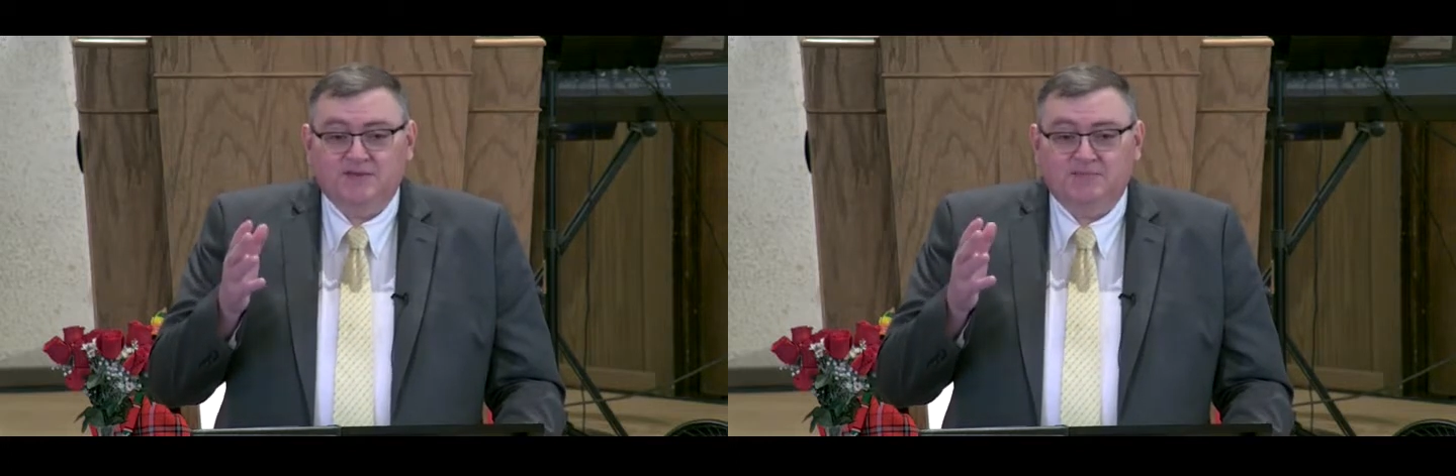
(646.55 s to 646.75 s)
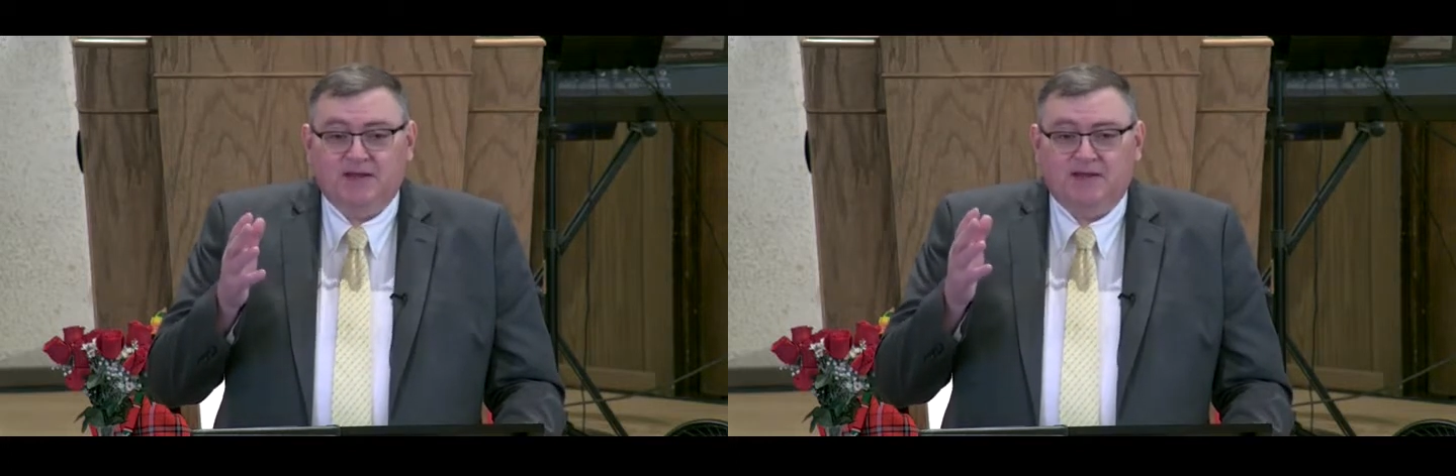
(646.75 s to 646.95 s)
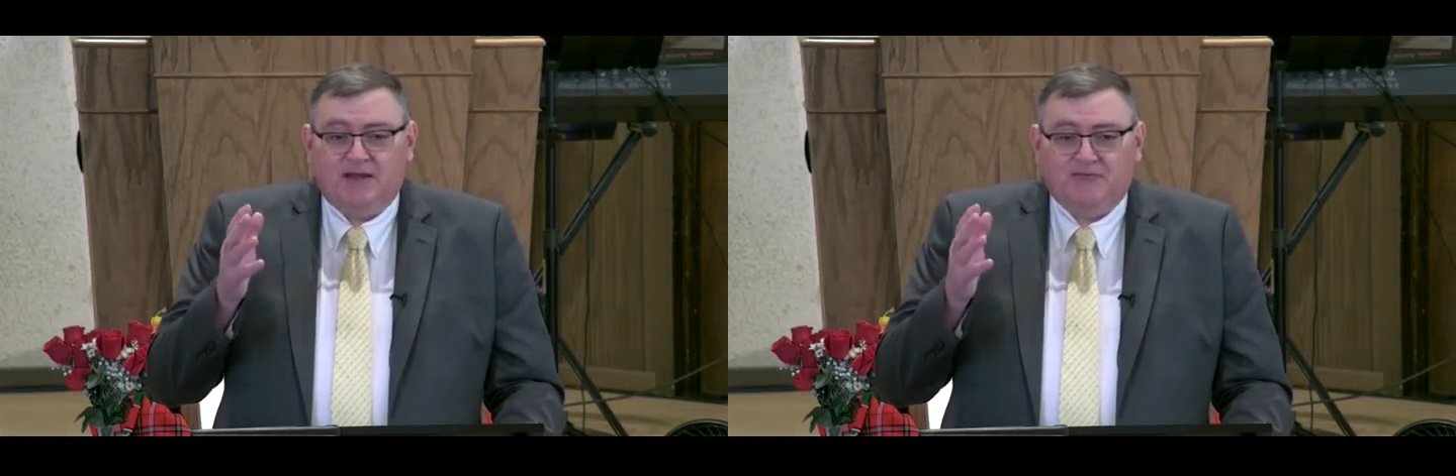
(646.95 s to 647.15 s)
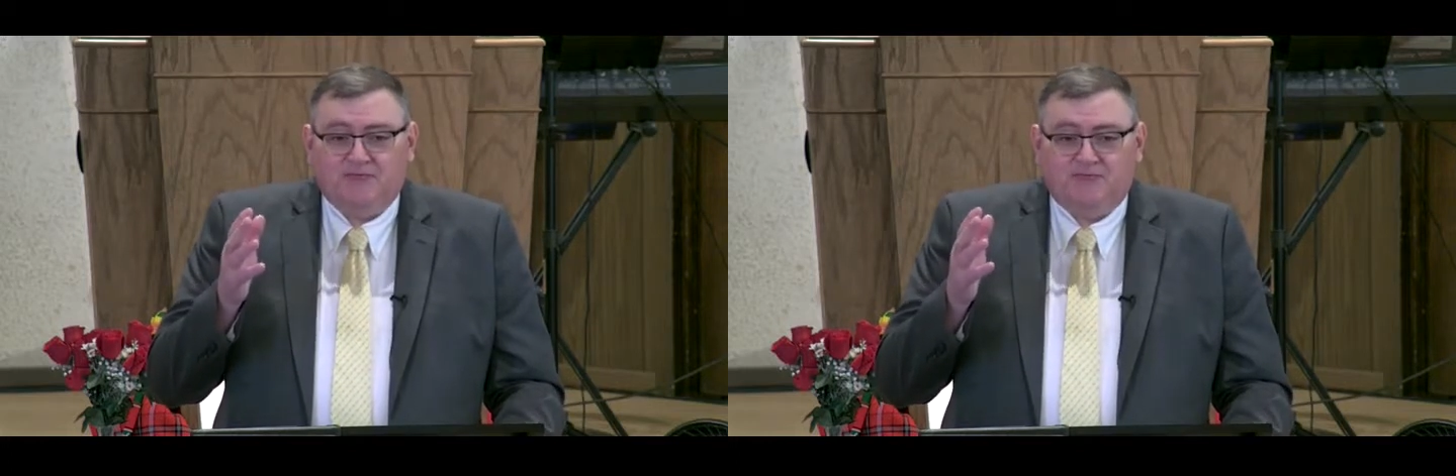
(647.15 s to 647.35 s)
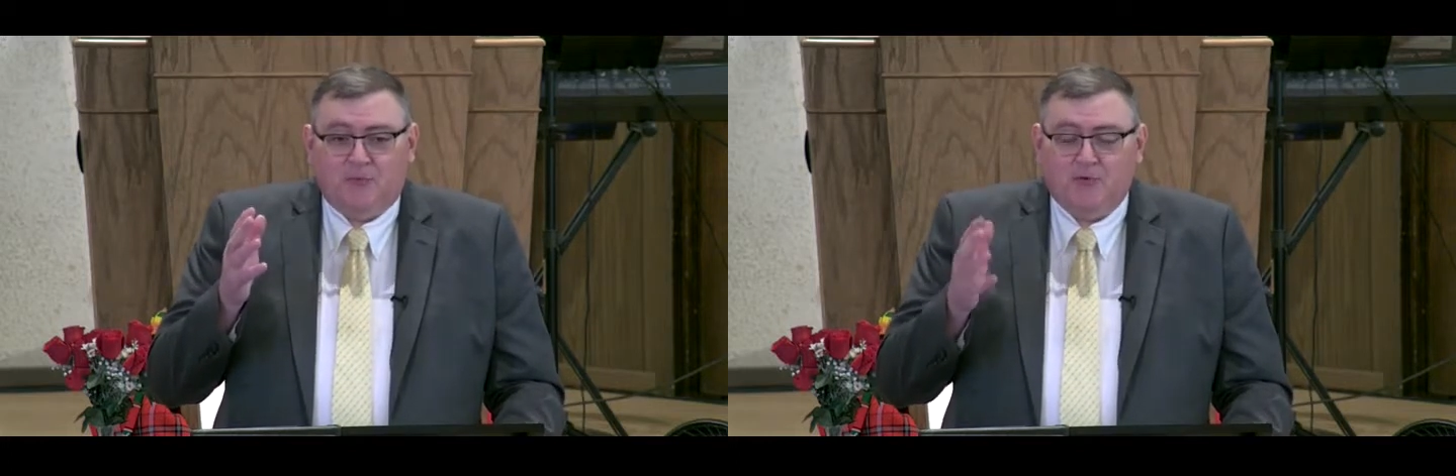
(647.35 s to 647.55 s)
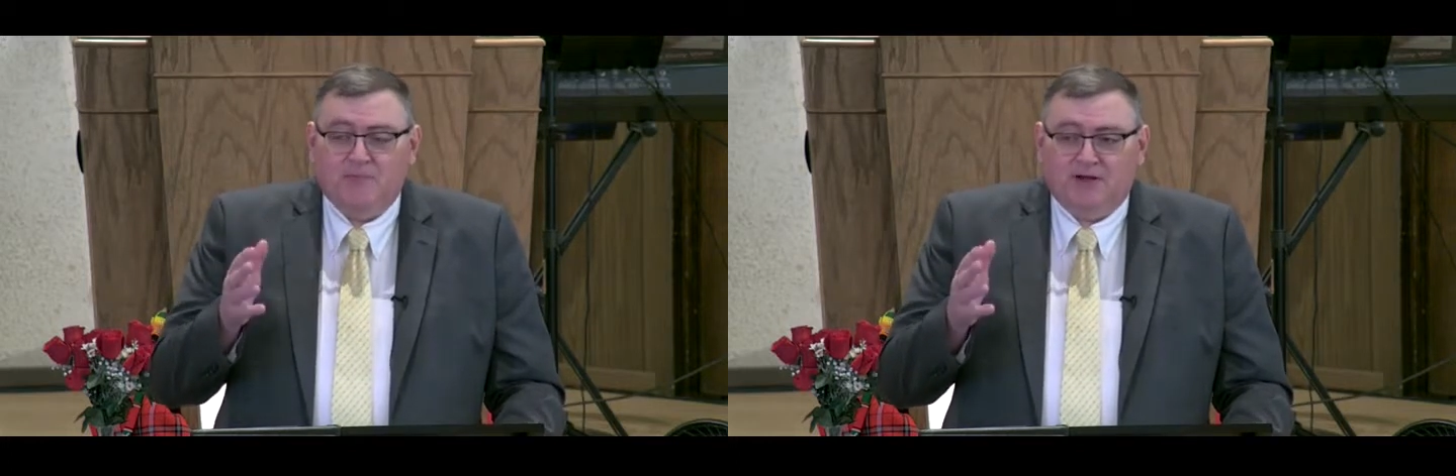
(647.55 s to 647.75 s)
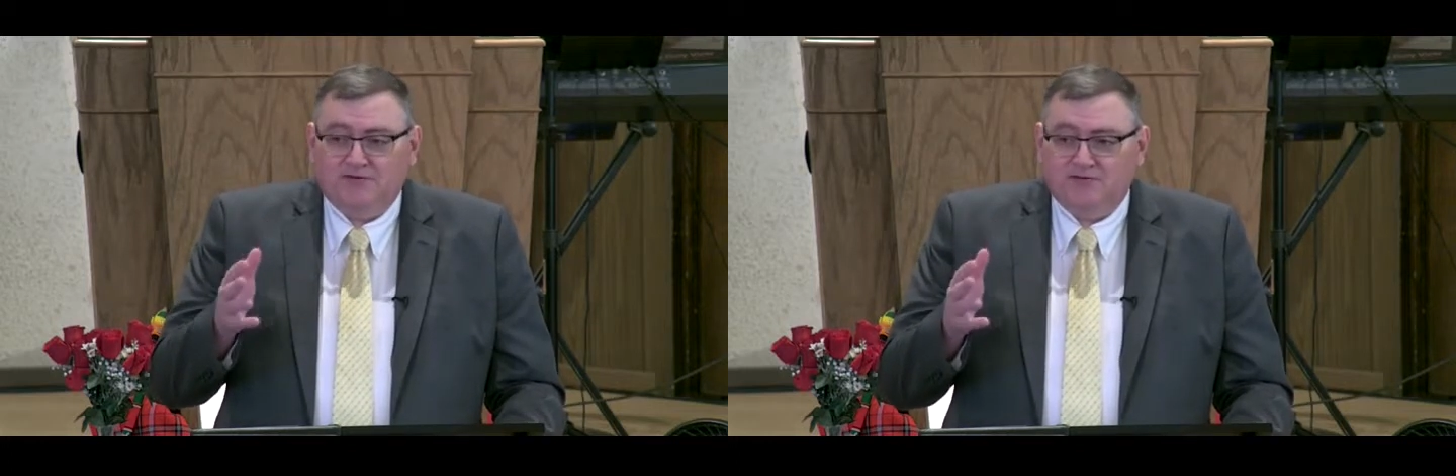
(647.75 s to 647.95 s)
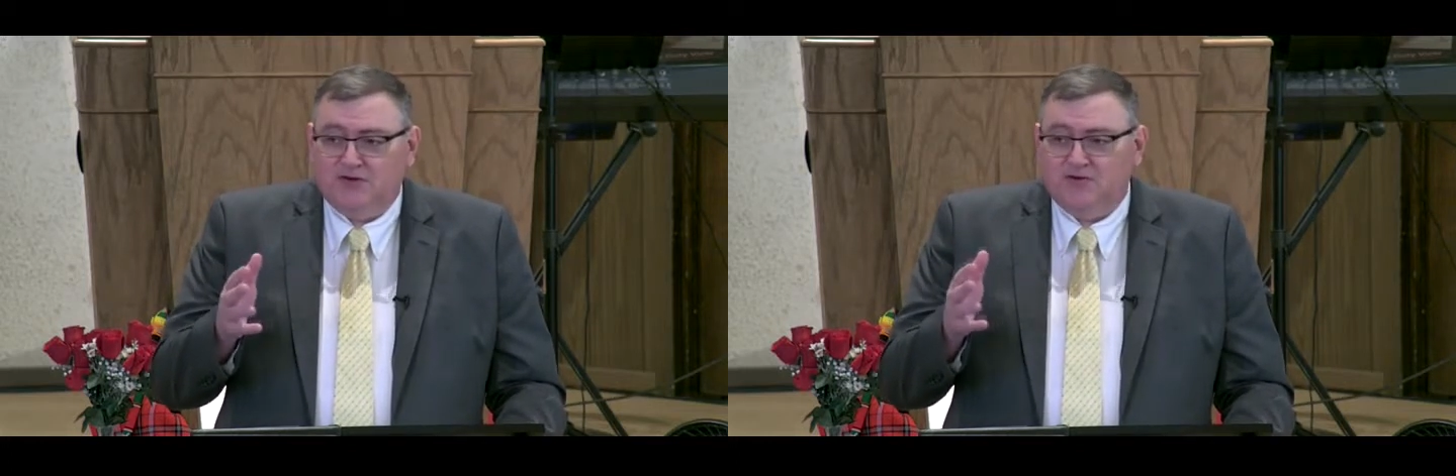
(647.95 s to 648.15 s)
has been like 4
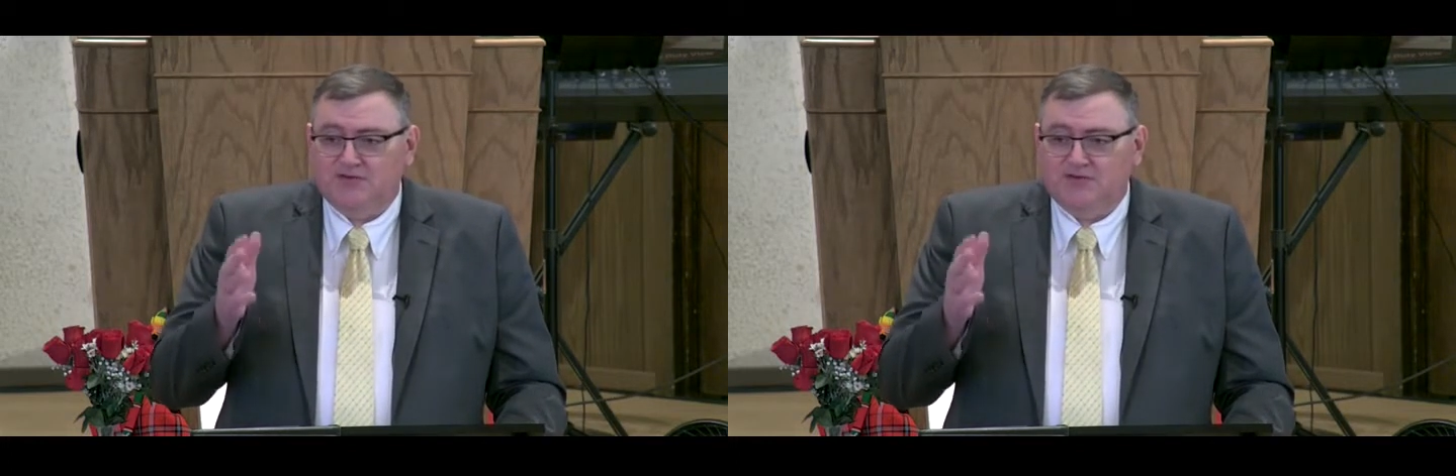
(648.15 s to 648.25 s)
months ago.